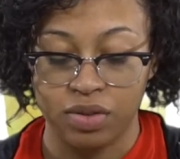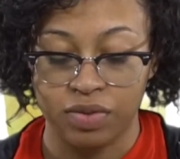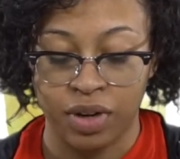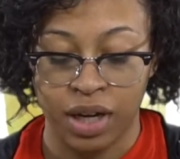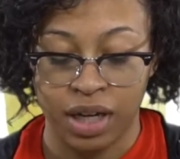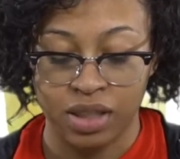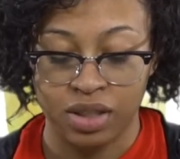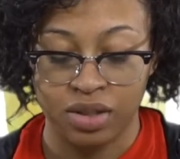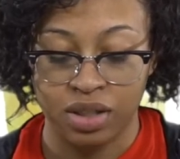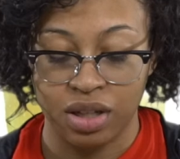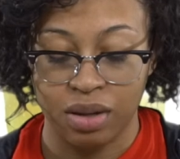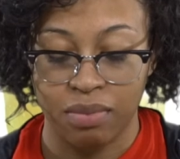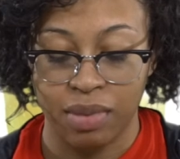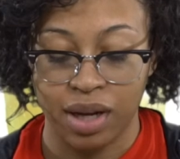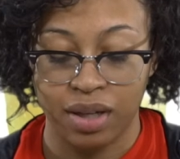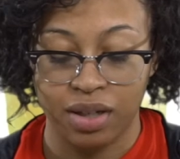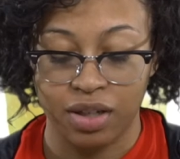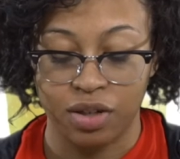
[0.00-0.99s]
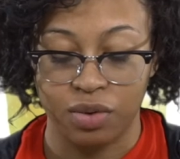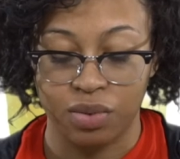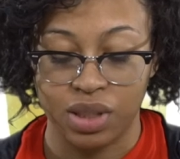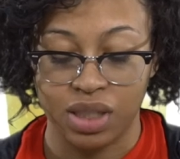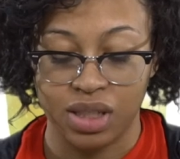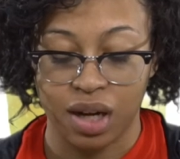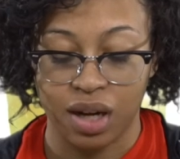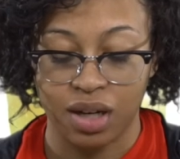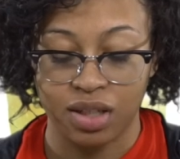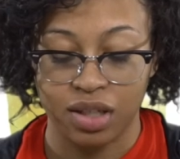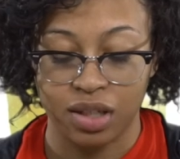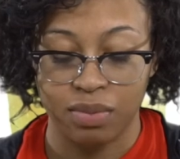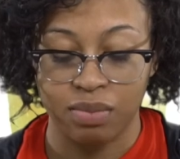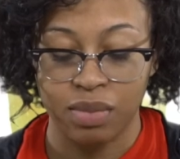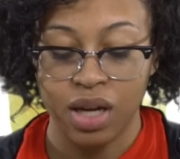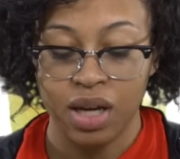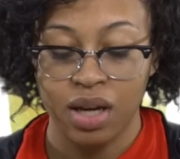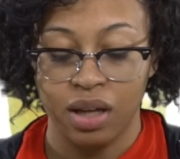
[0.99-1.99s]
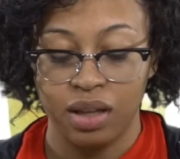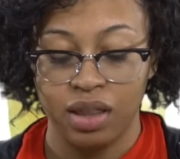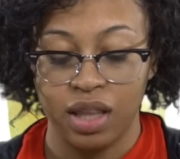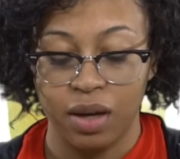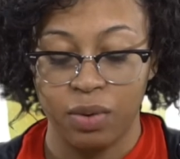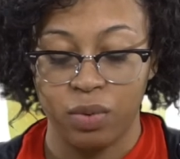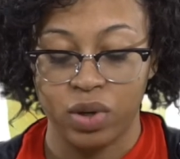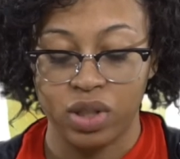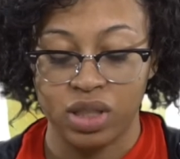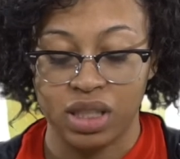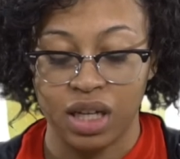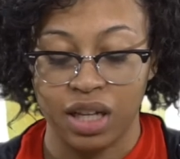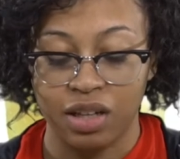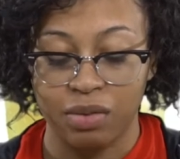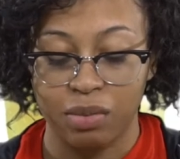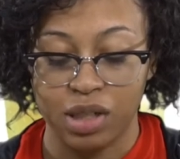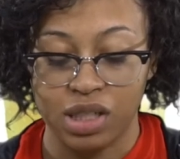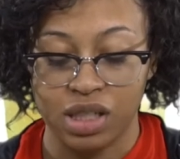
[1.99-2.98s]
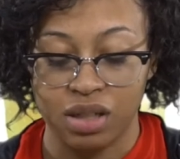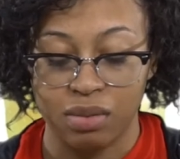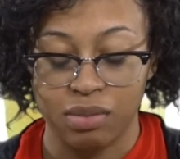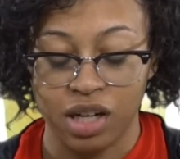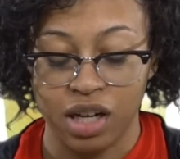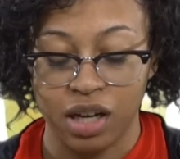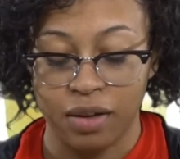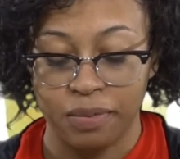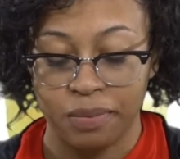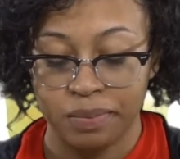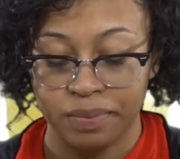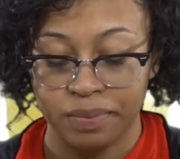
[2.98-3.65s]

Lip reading: faster than Megan could restock them, they weren't selling much lemonade.